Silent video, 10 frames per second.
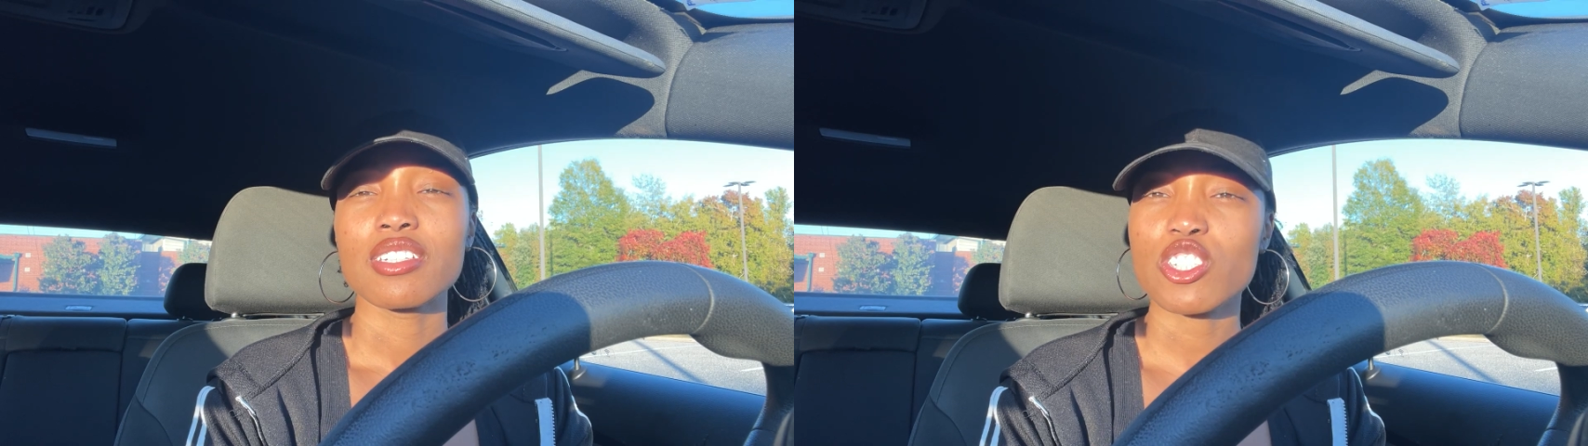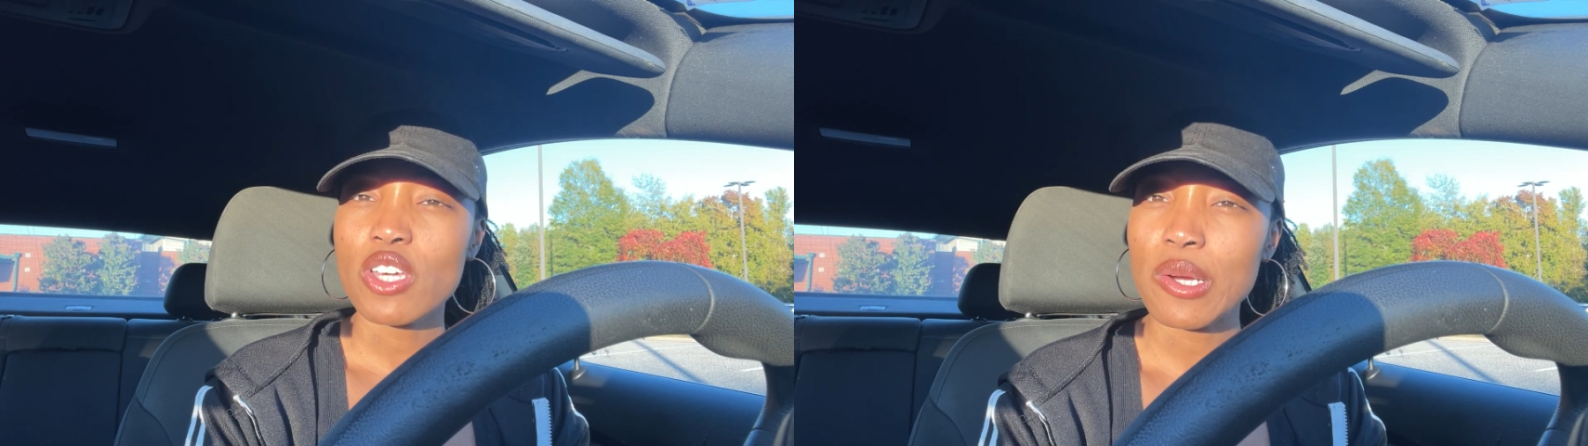
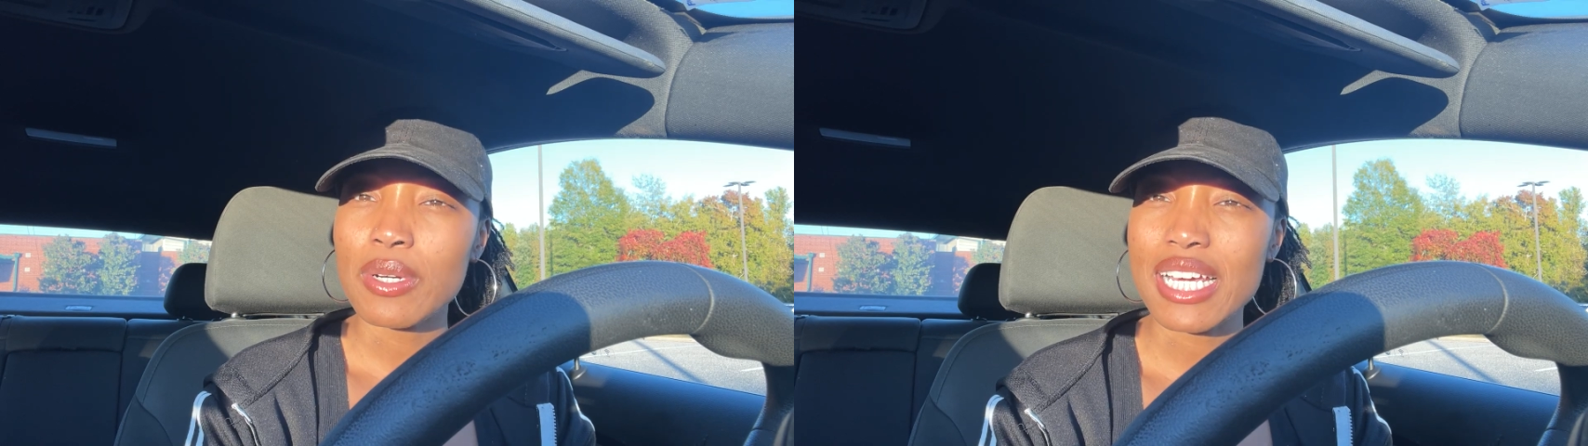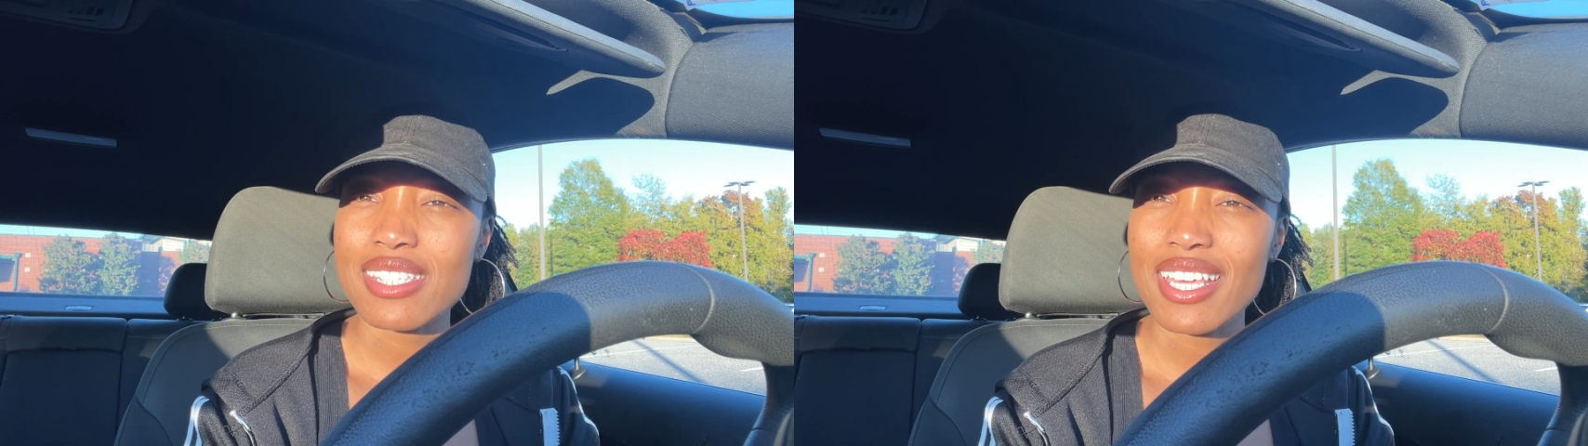did you hear
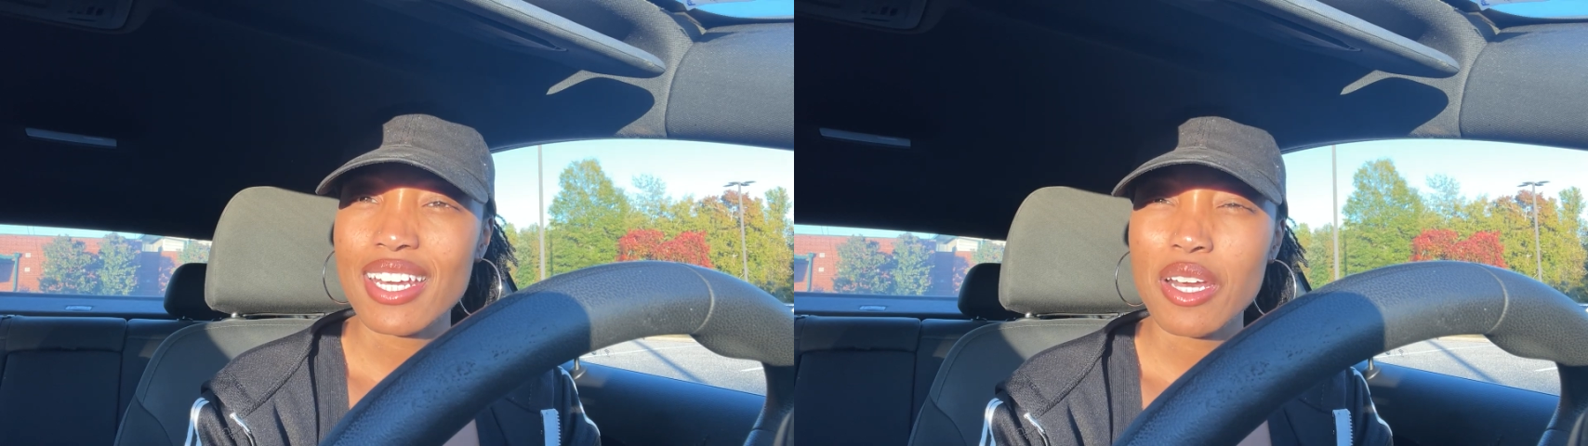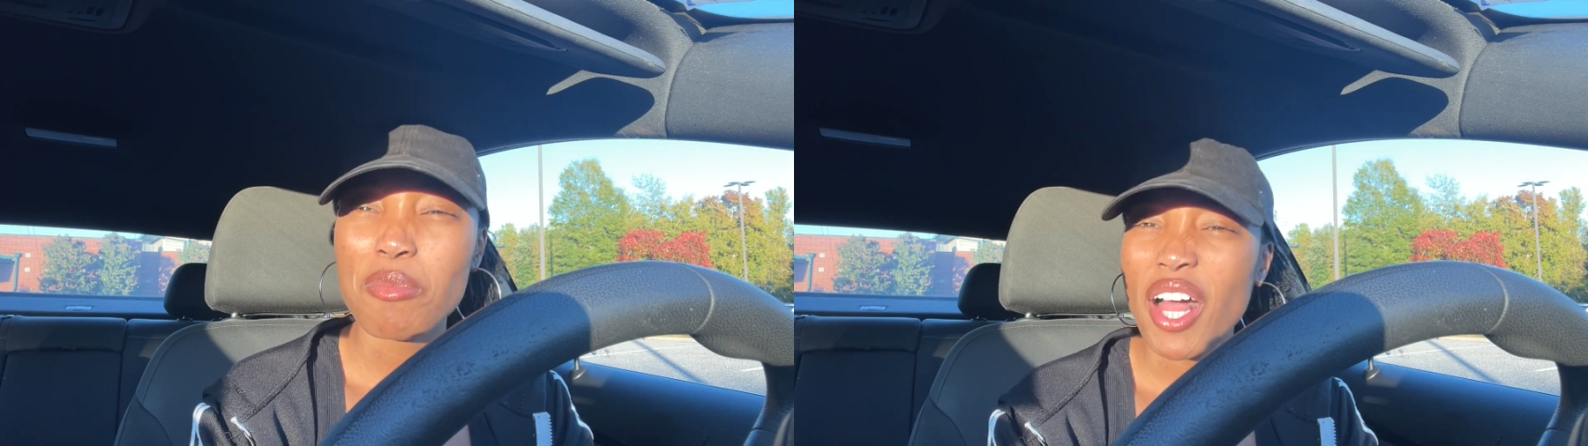what I
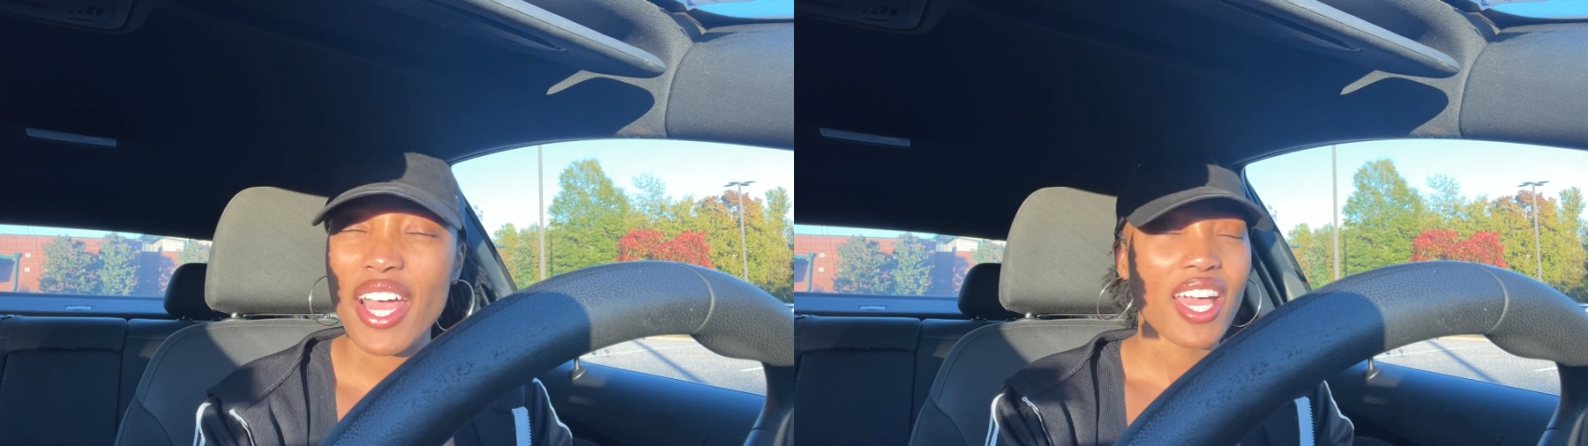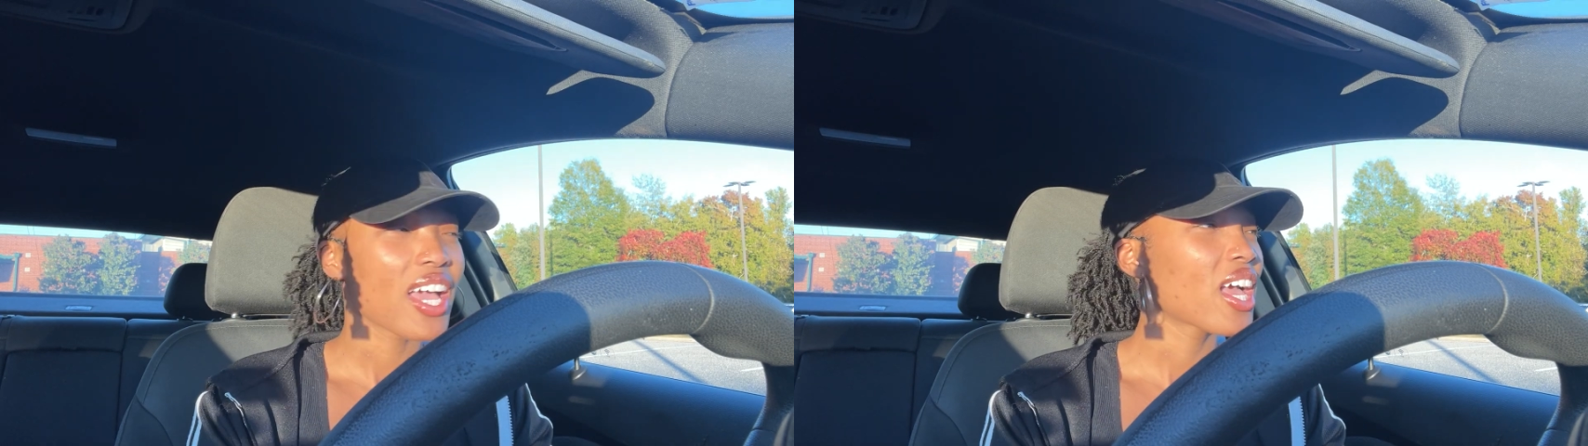said? And I was
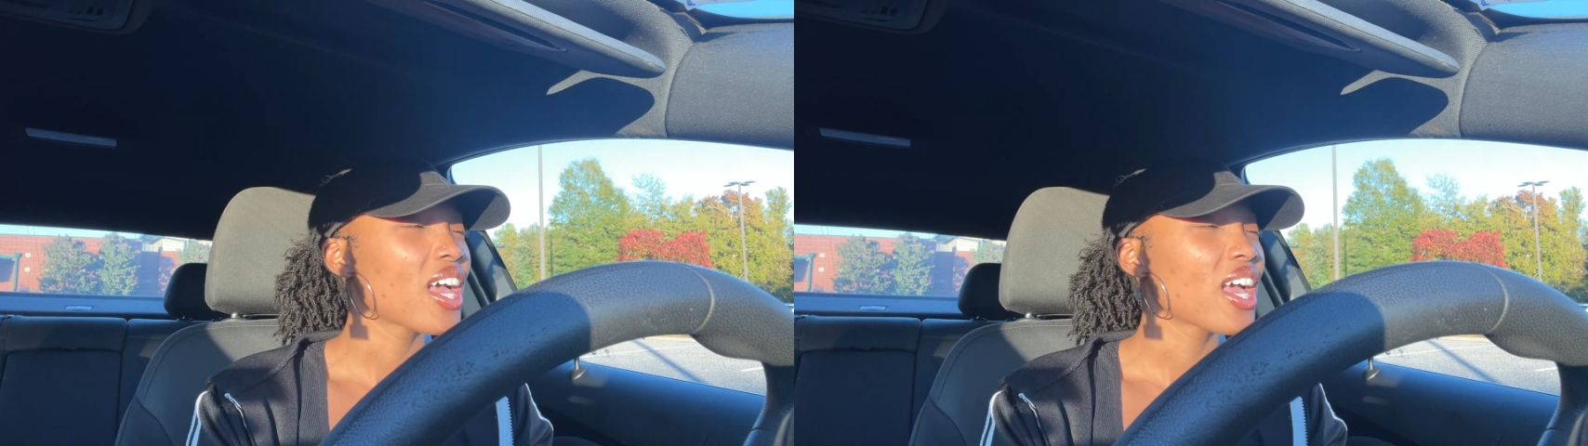like,